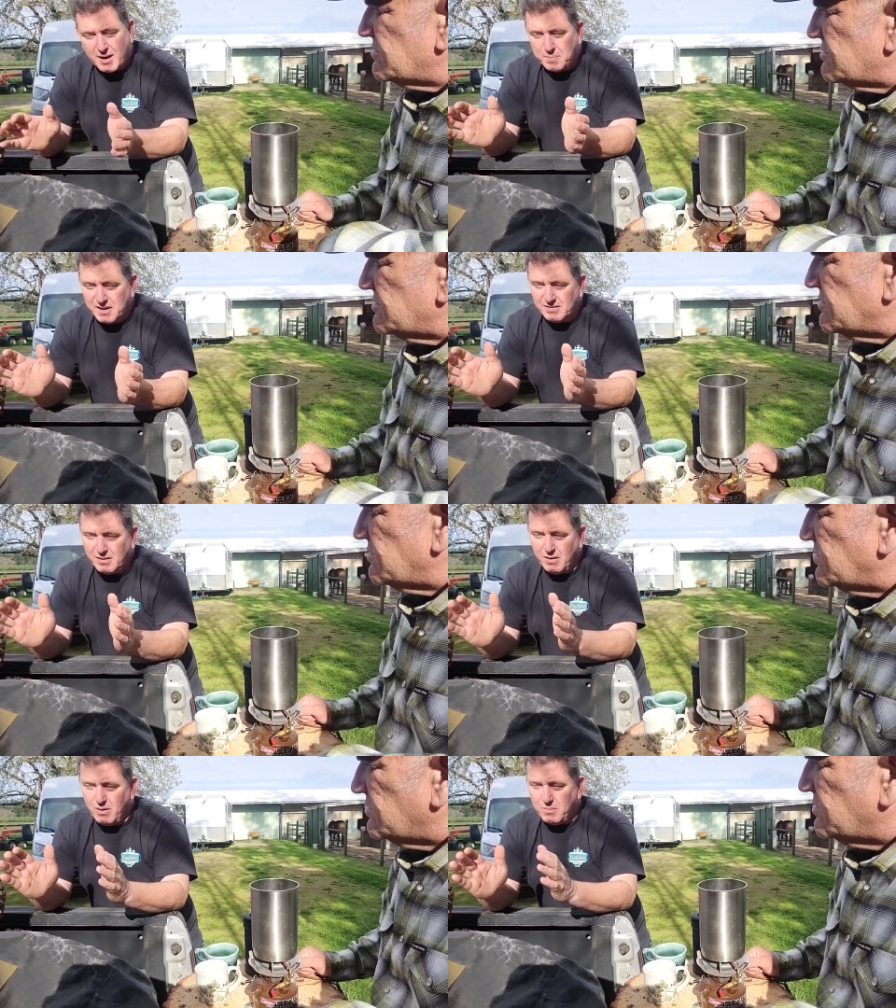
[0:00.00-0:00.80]
up and
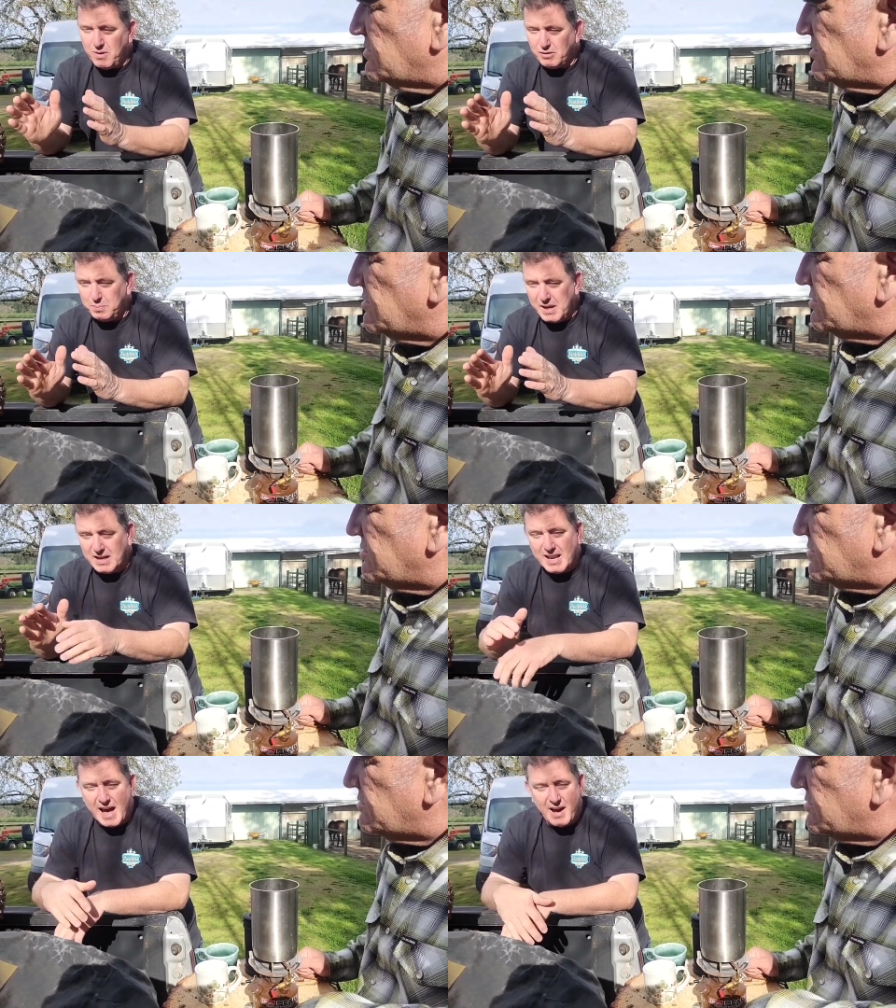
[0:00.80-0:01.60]
it's almost
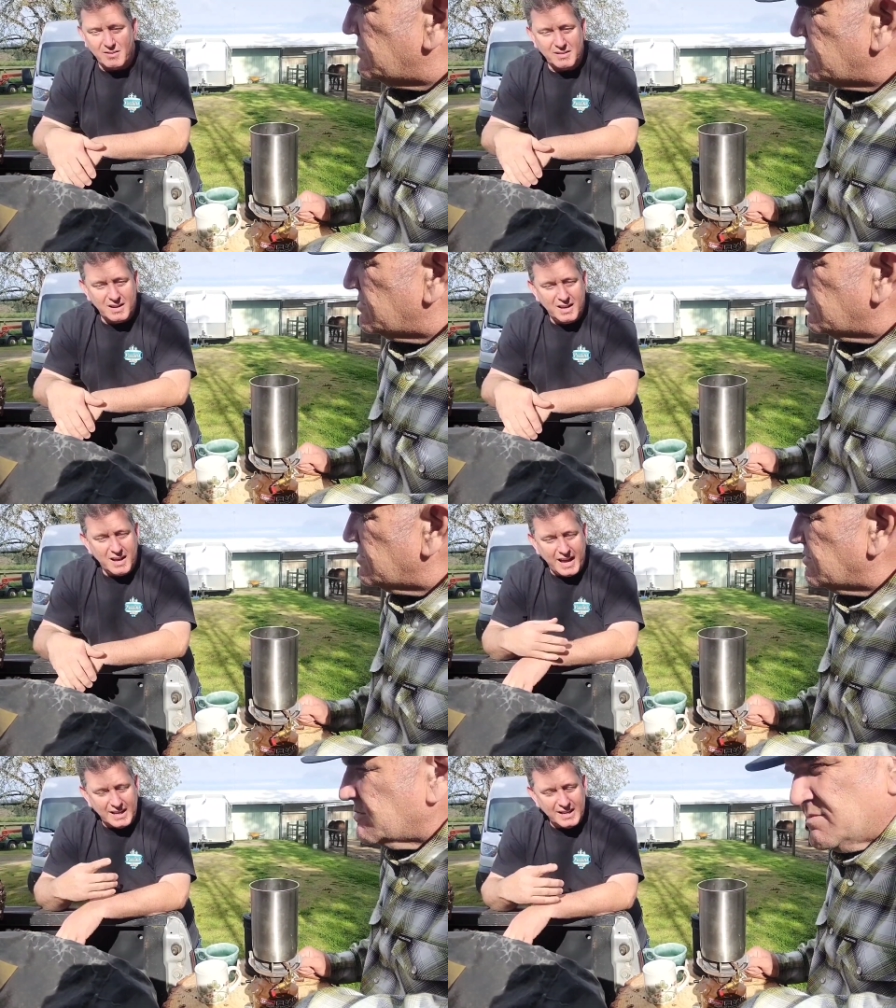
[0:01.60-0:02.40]
peeking out,
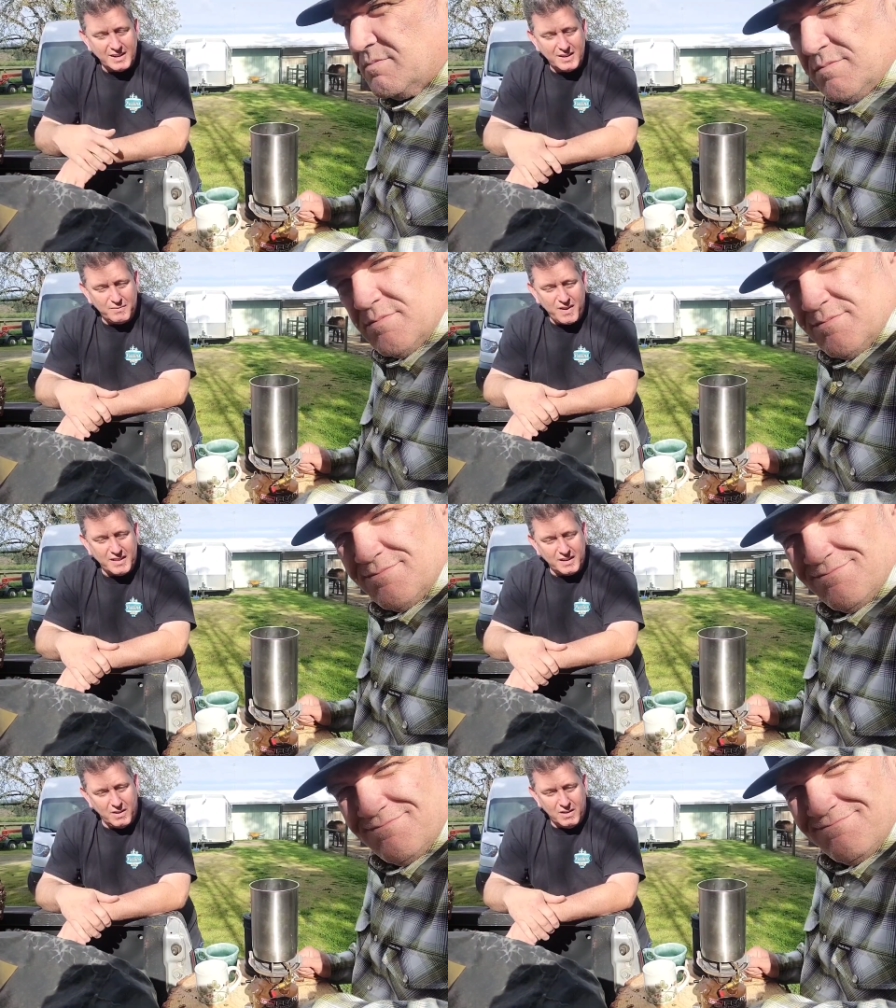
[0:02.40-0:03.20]
I can hear him
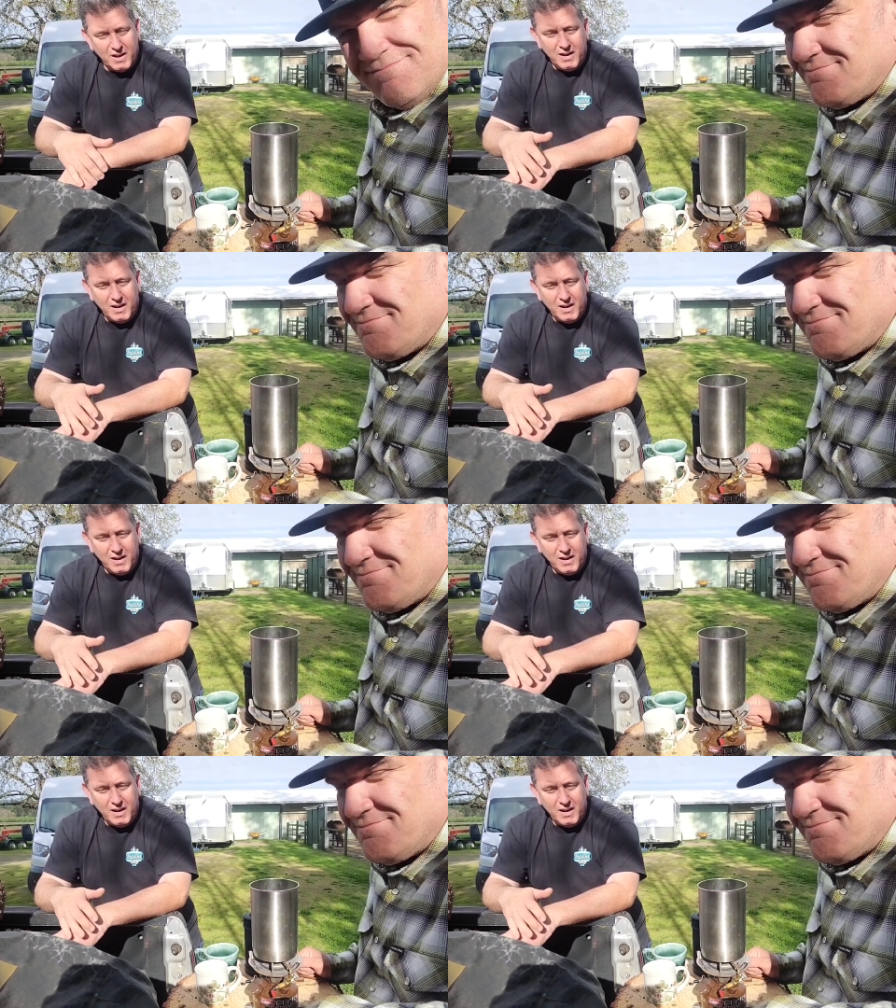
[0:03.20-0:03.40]
finally go